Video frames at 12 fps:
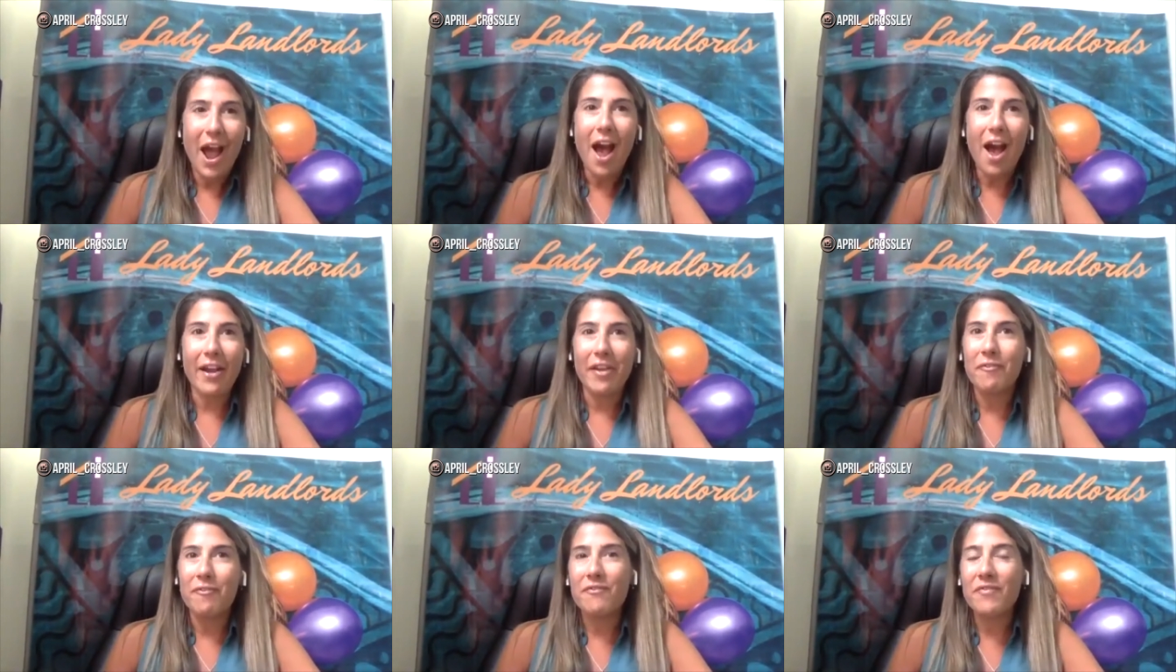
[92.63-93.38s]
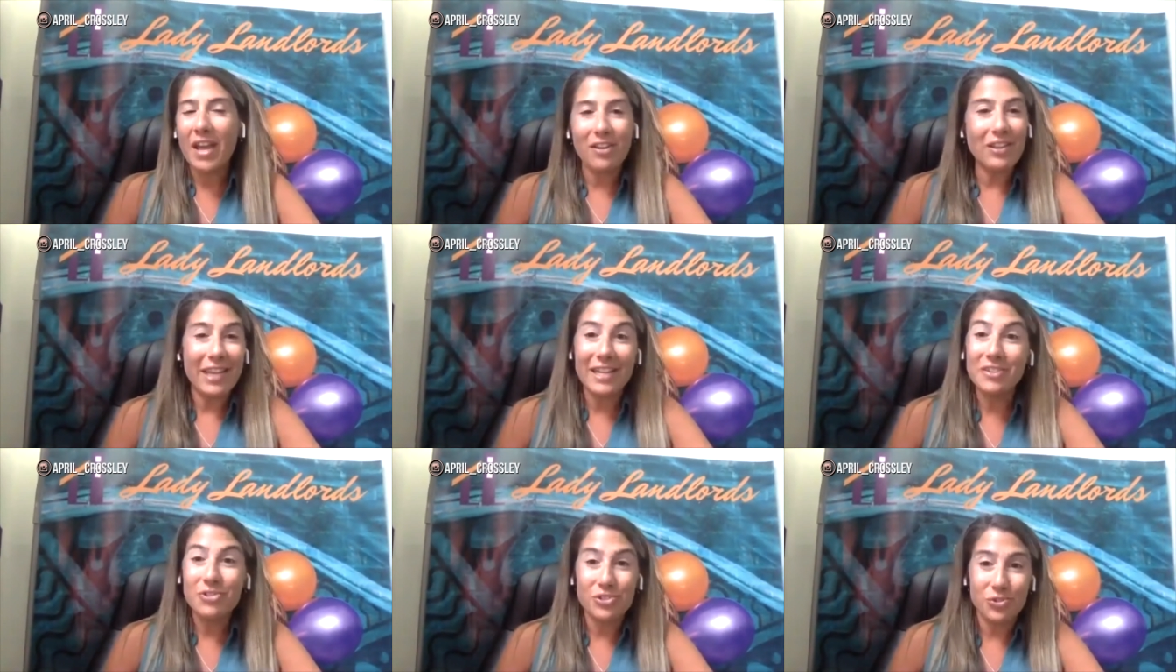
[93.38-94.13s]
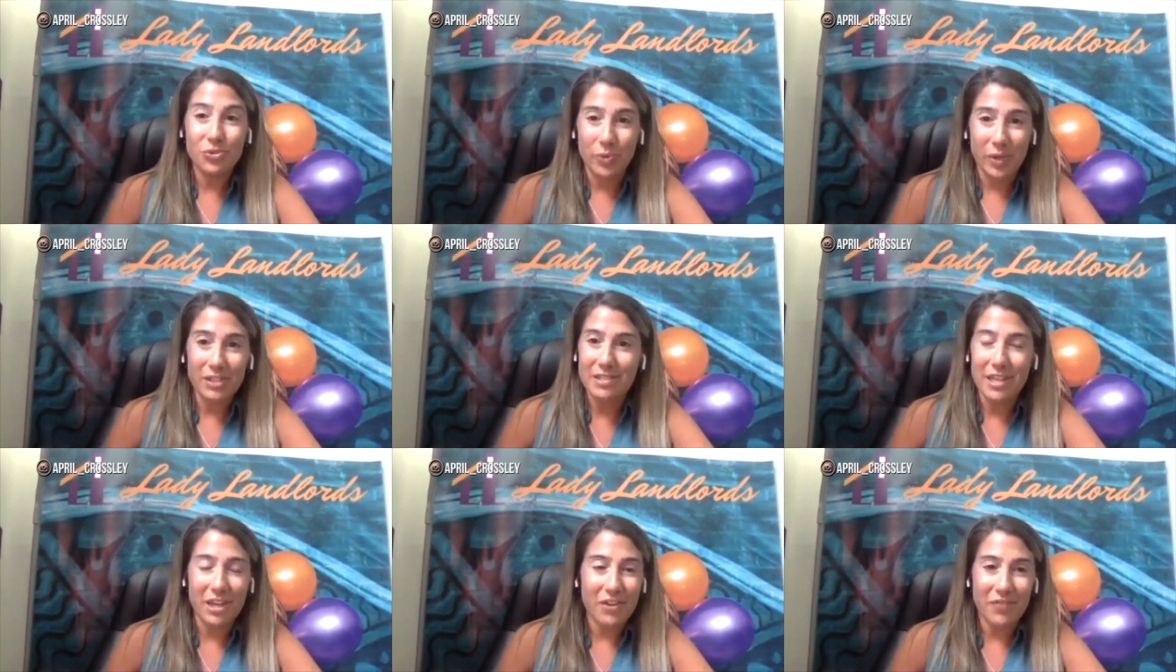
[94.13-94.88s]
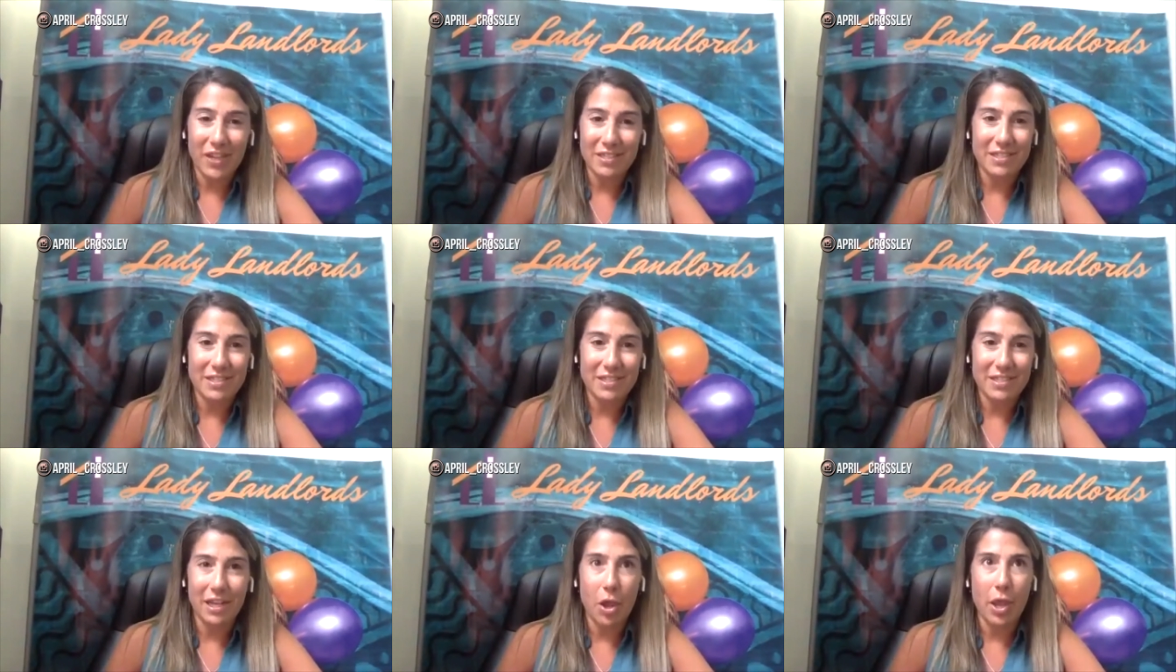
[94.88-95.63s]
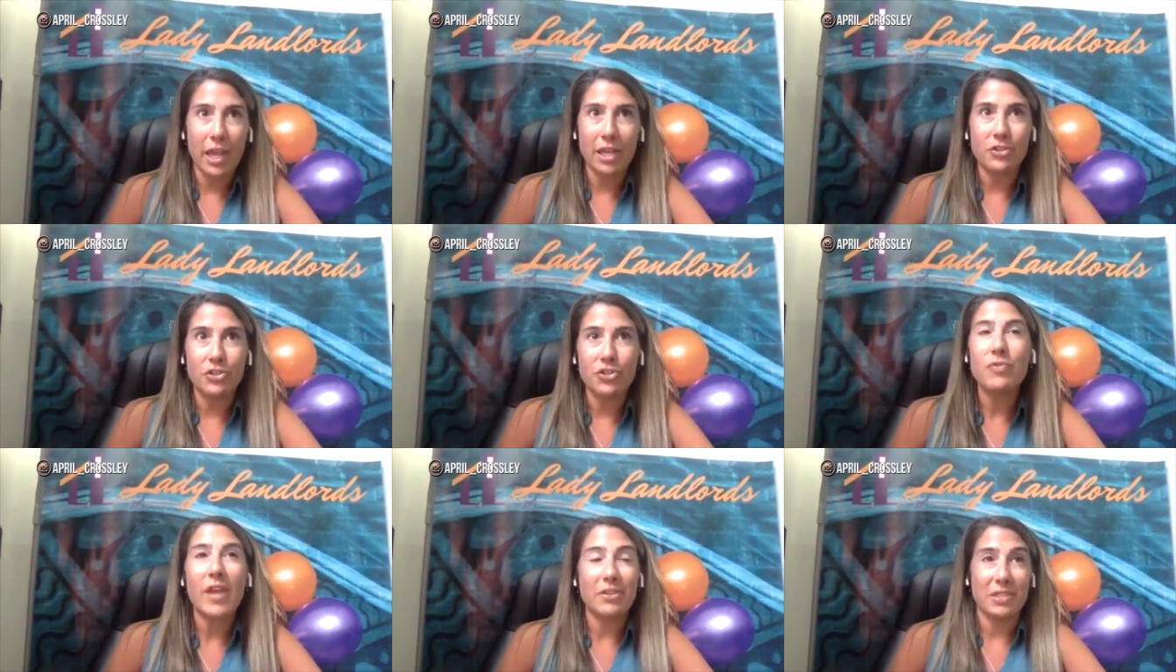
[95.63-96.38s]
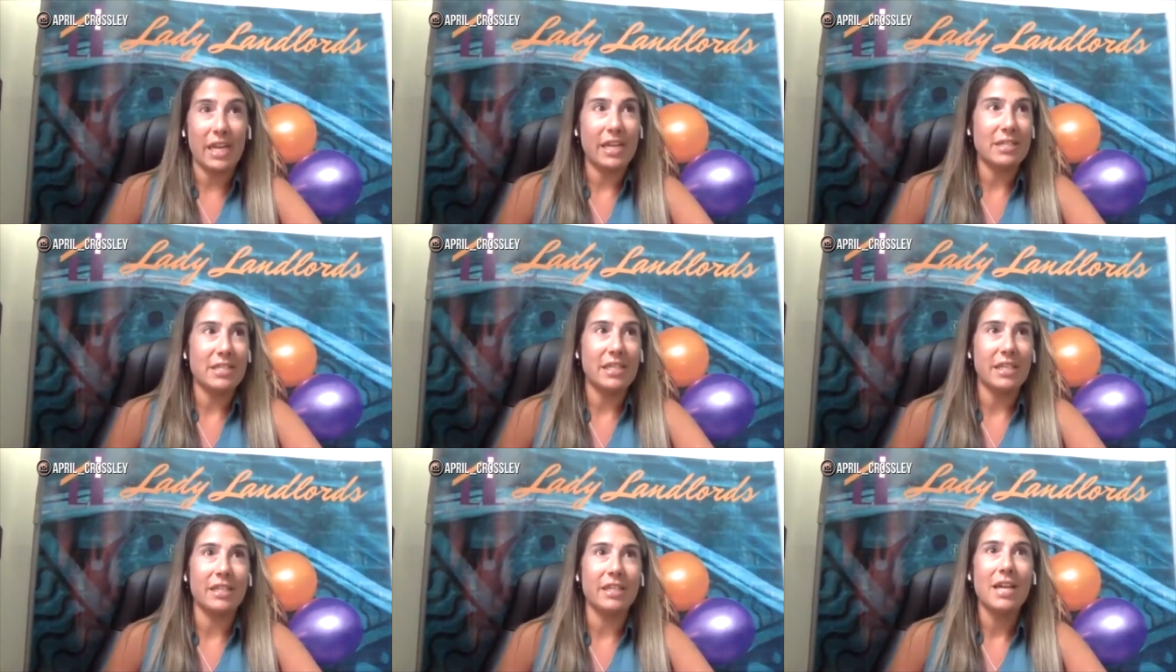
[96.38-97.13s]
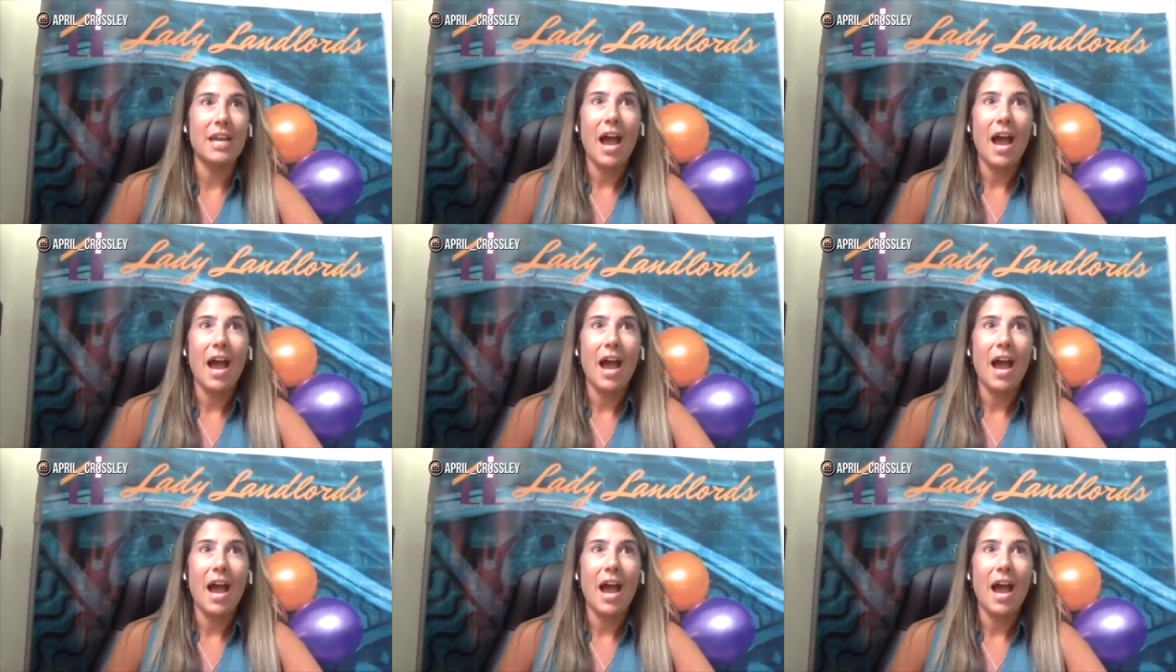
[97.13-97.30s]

I fell into real estate investing in 2018.